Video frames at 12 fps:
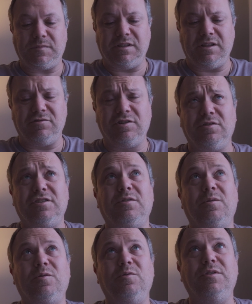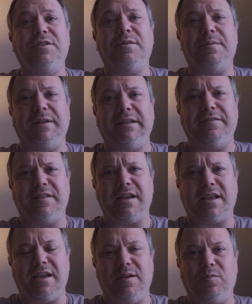There is also a hood, I believe, that
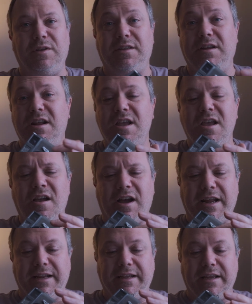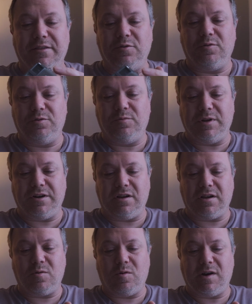came with it. I didn't get the hood when I
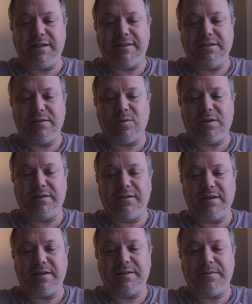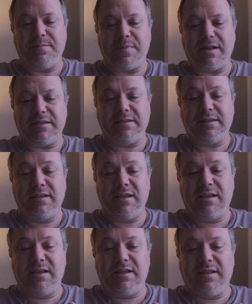acquired this one, but
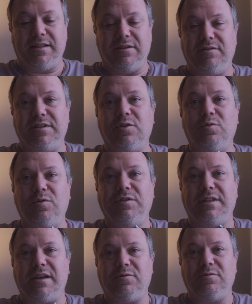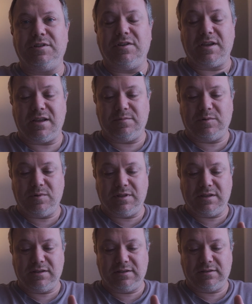there is a hood that also comes with
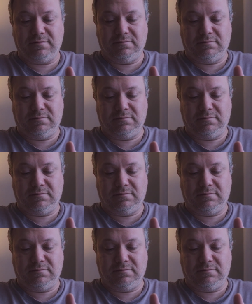this.